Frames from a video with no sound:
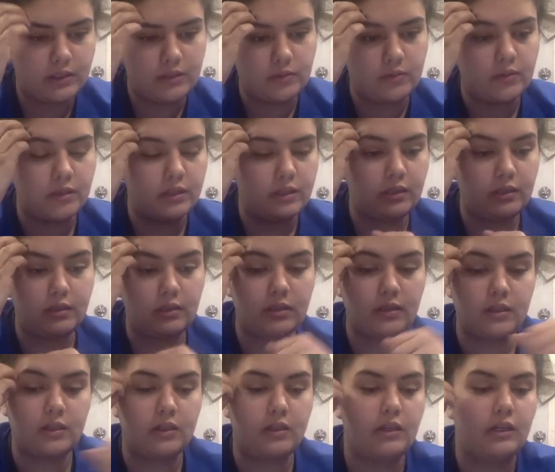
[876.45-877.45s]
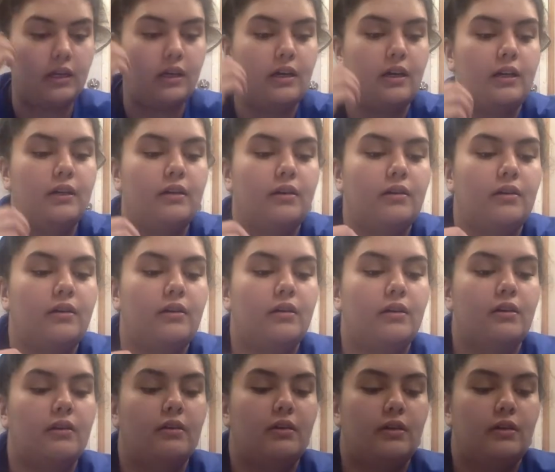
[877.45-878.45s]
So we're going to look at
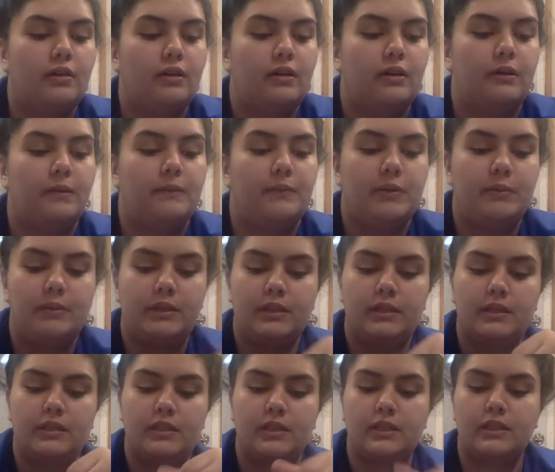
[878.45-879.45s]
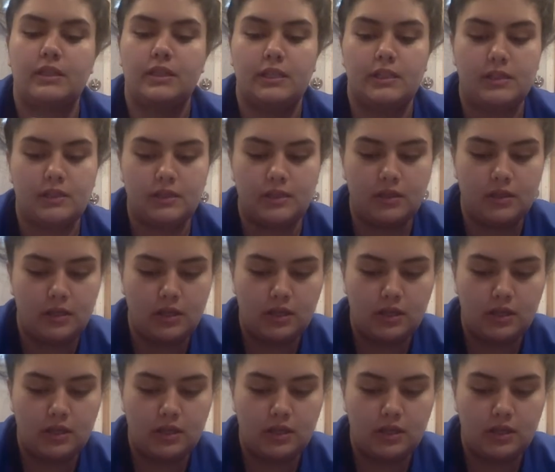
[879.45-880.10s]
our PPD skin test.